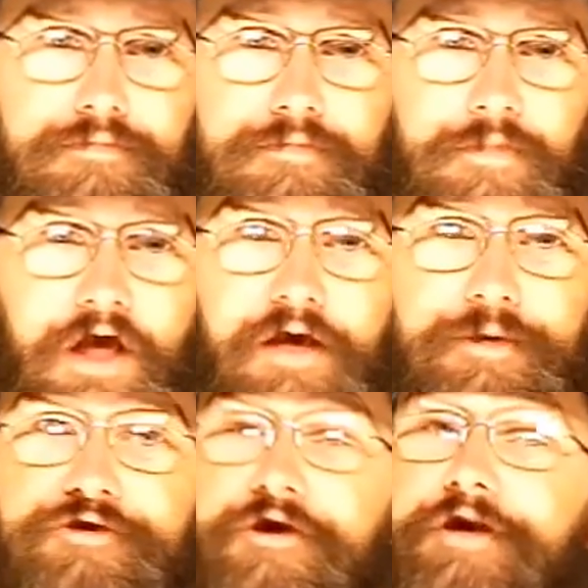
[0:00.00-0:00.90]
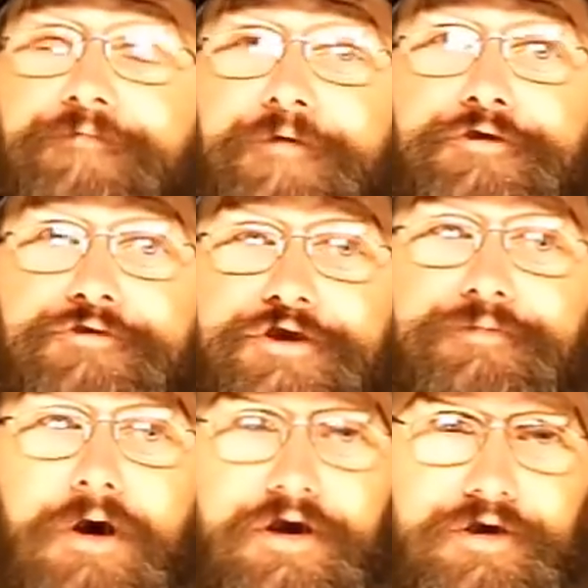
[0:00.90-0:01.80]
I'm a trained first
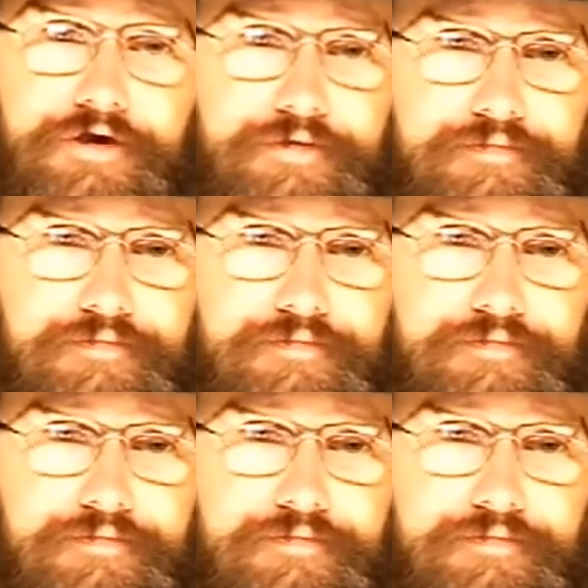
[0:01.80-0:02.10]
responder.